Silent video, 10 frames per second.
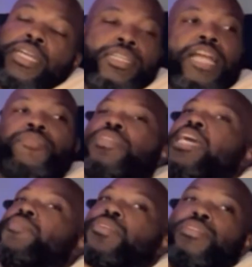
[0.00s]
I definitely
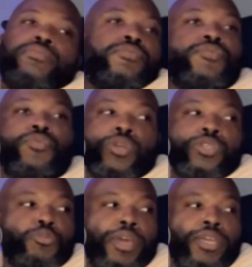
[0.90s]
never forced
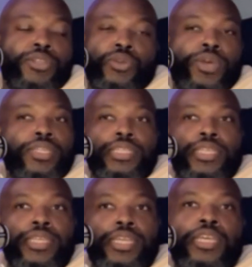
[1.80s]
nobody to do
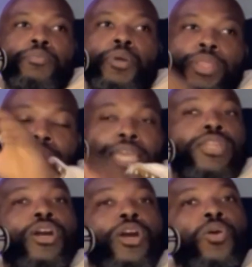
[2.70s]
anything, but what they
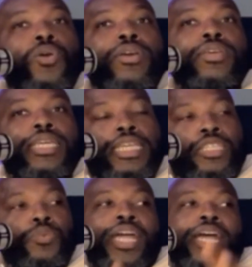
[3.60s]
know is
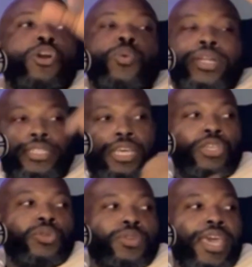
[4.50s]
what I don't want to tell
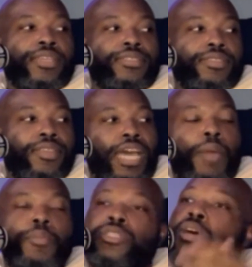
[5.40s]
you next.
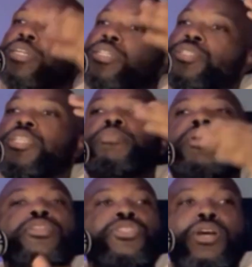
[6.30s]
I've been talking shit
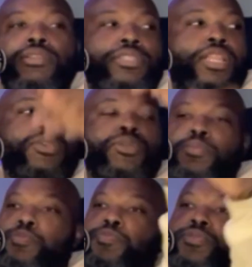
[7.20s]
about y'all, telling you to
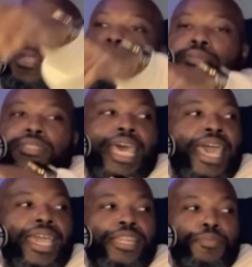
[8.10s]
stop
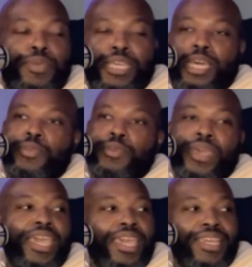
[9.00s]
sagging and pick up your
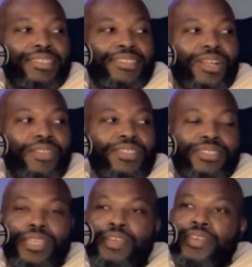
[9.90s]
pants and all this
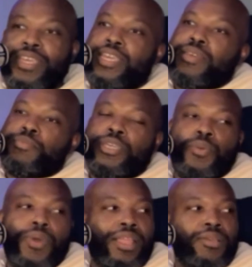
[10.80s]
stuff.
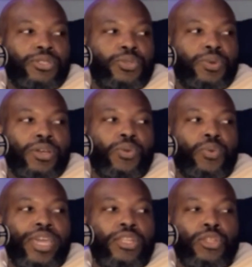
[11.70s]
Meanwhile, I was doing
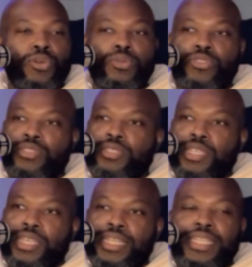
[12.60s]
Quaaludes
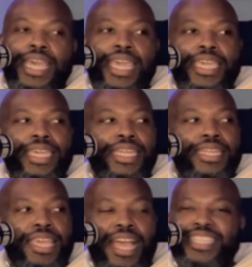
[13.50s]
day in,
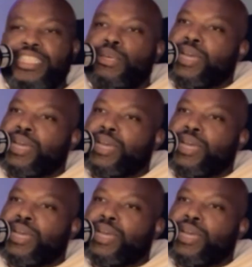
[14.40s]
day. I still